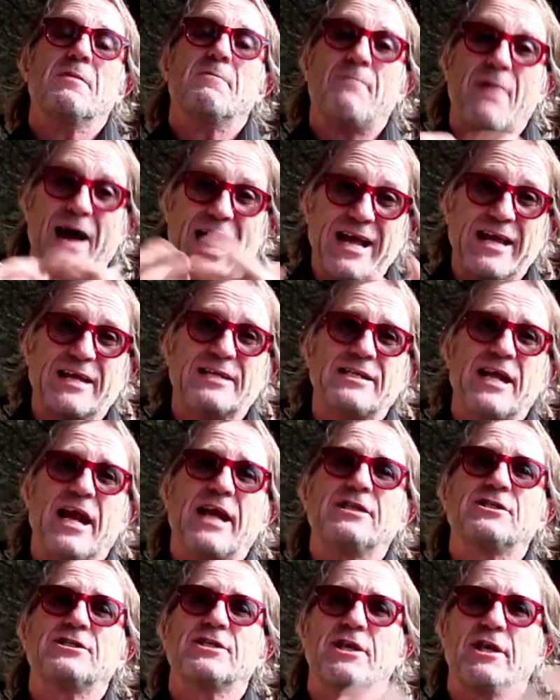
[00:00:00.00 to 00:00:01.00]
pay
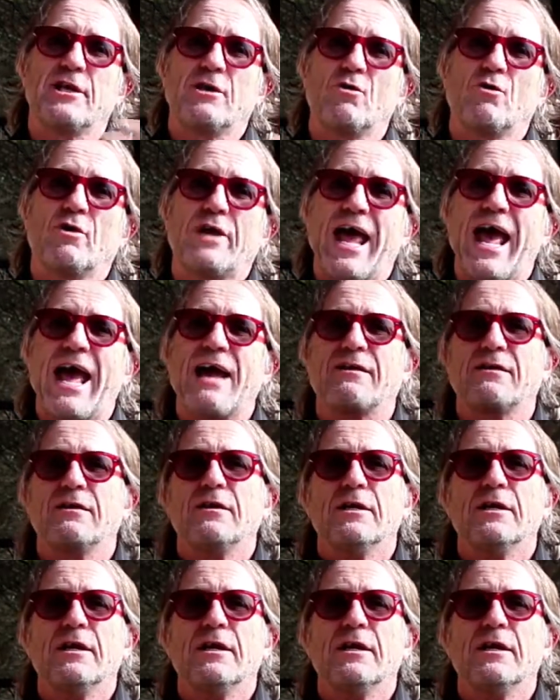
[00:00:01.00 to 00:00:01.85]
attention and look out.